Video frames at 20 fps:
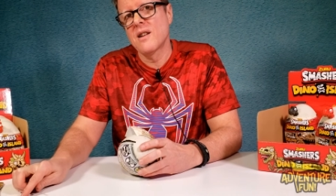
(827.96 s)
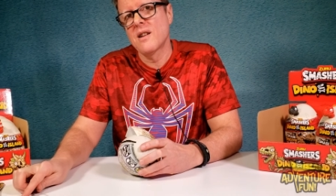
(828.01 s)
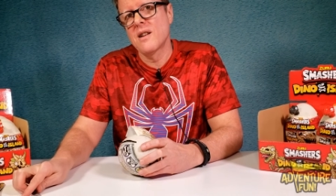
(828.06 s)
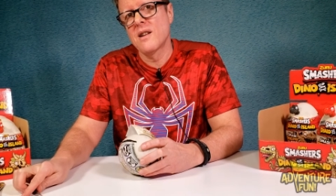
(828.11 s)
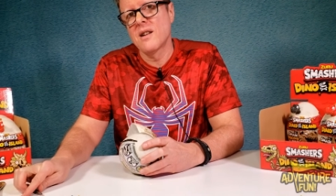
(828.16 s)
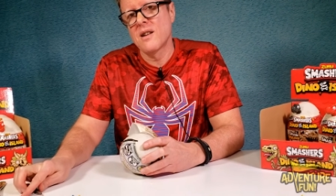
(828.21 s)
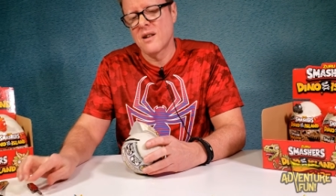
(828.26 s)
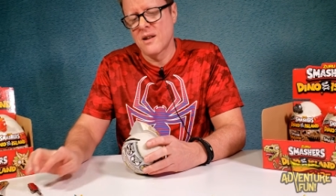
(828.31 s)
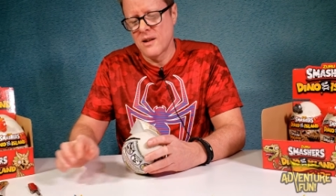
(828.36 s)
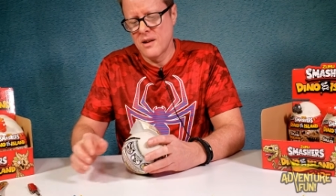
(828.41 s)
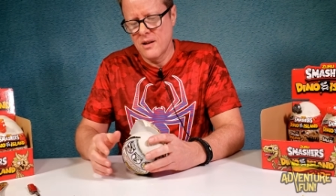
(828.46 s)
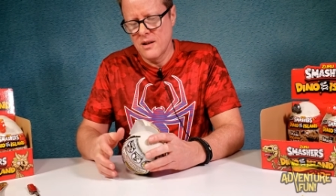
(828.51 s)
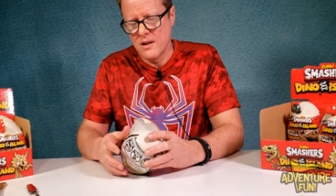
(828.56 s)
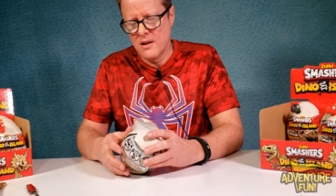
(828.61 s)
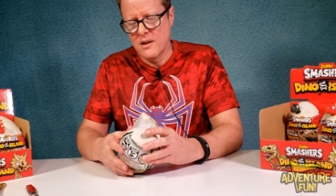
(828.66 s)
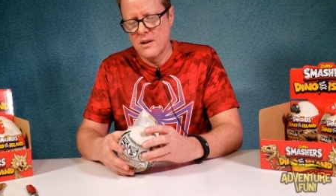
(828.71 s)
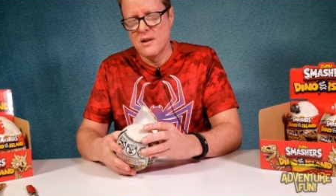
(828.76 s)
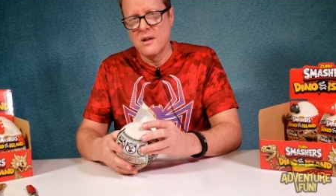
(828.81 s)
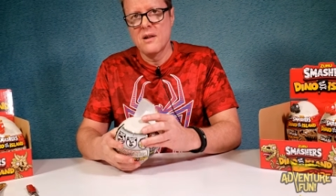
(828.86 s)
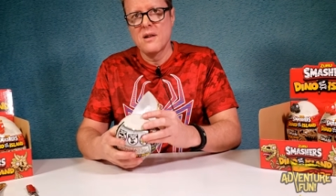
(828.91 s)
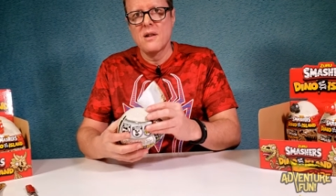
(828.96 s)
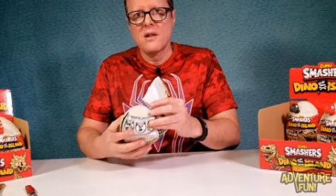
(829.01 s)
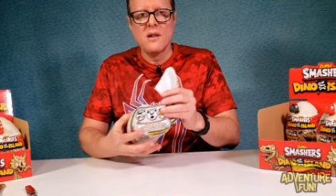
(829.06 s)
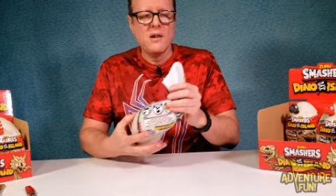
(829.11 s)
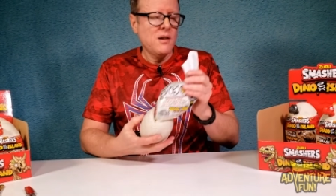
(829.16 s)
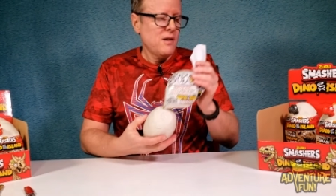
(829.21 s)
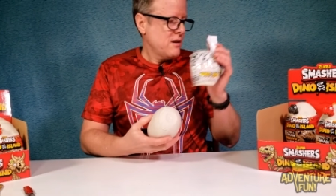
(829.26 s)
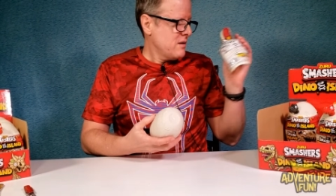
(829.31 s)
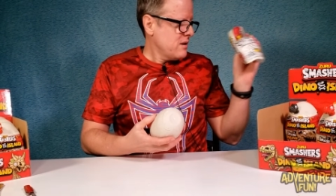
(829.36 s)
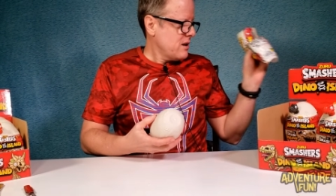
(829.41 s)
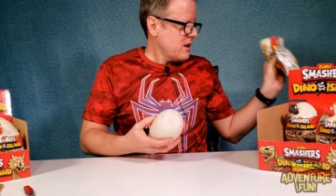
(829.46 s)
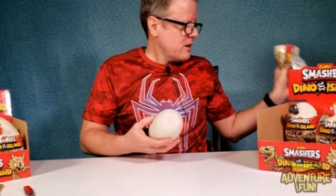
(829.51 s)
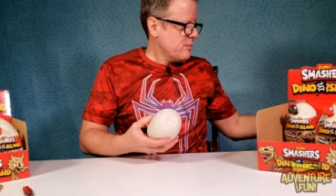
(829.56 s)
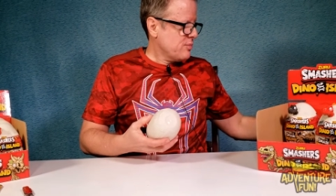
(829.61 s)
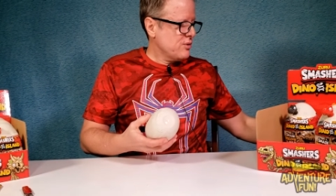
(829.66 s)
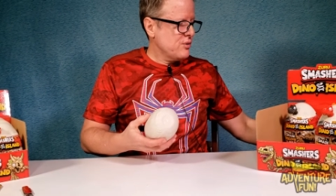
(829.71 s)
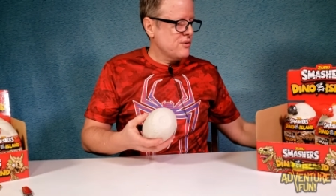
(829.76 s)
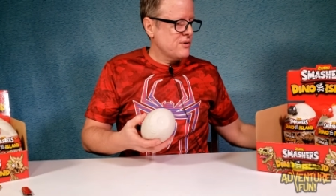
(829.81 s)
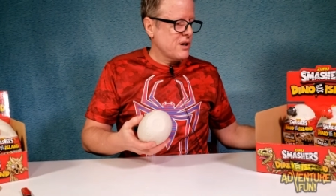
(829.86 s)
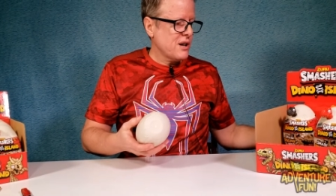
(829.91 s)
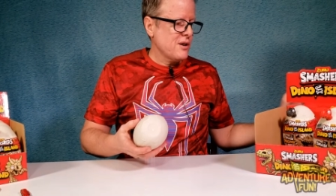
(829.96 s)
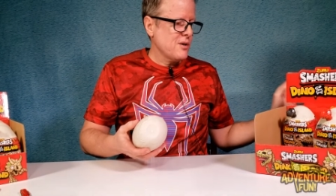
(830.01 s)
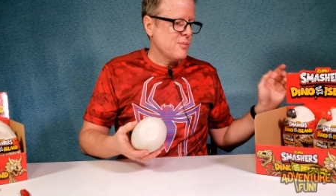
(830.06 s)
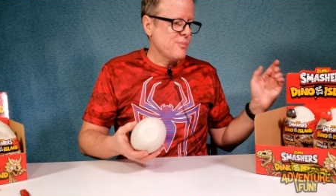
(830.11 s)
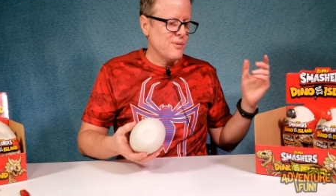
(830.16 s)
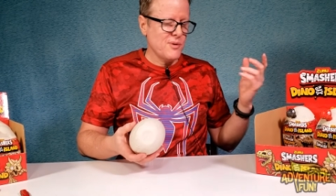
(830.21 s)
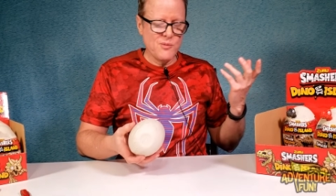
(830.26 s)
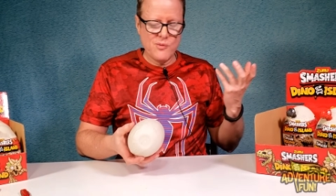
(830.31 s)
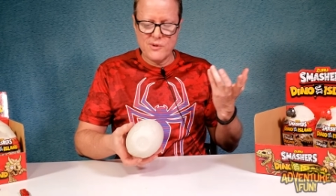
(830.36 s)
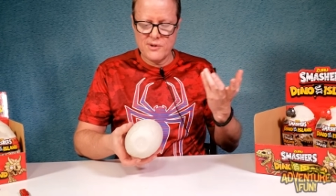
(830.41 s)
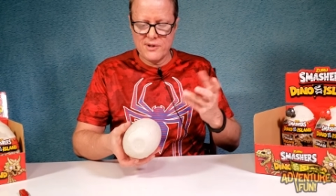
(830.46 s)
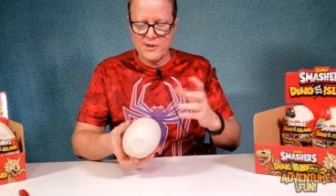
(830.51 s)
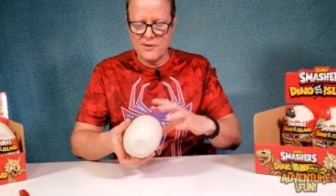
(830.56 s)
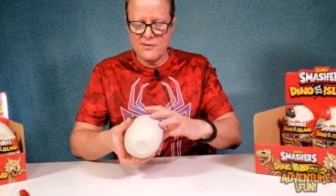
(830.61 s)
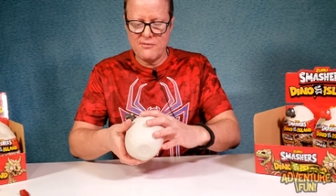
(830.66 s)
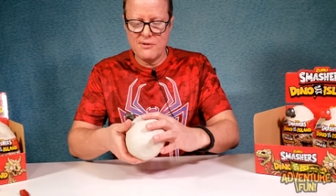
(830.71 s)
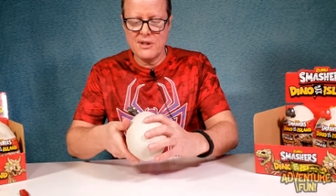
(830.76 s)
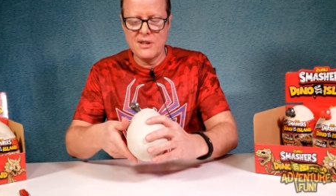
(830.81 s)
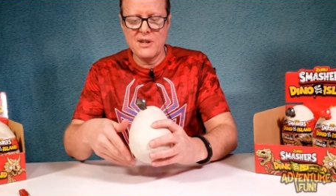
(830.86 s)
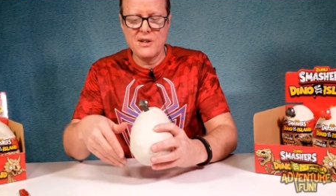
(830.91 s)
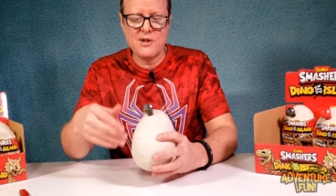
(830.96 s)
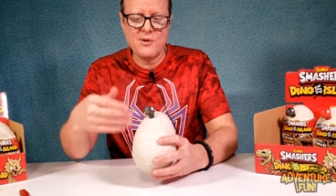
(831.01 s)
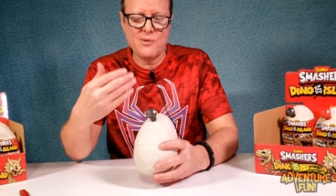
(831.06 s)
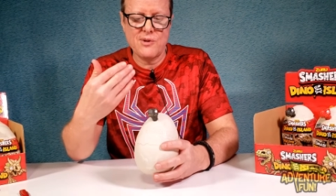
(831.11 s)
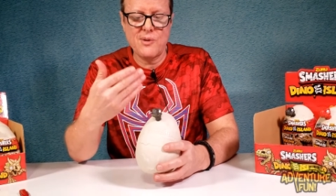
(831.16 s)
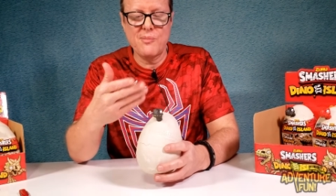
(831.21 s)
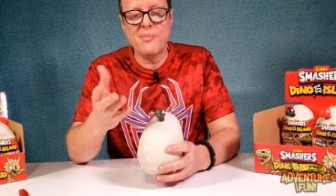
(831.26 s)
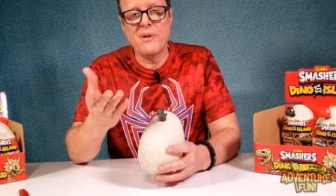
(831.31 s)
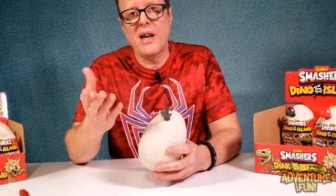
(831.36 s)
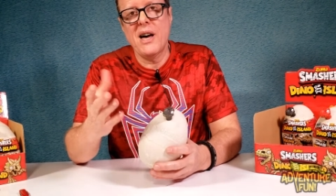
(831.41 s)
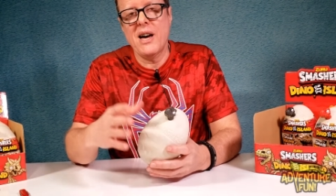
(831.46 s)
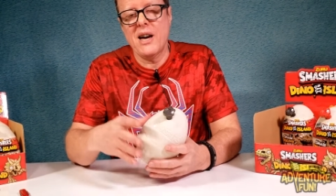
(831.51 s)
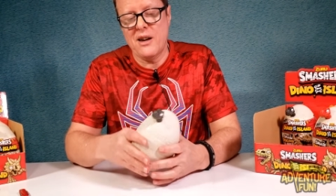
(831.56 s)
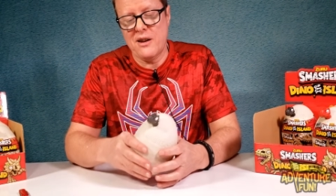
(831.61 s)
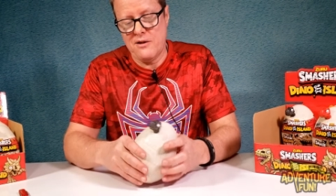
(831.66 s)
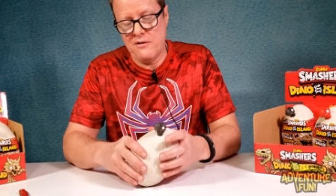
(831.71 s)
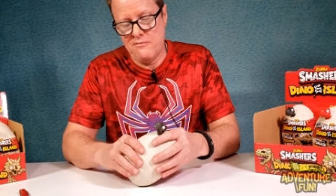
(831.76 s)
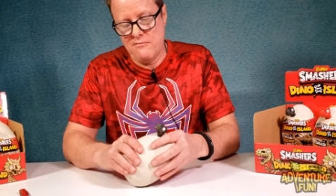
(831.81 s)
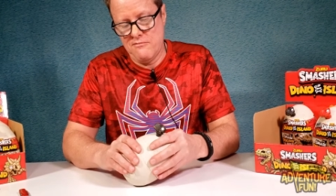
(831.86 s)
with the blue dino. Yeah, the blue dino, but what's the relation with the black?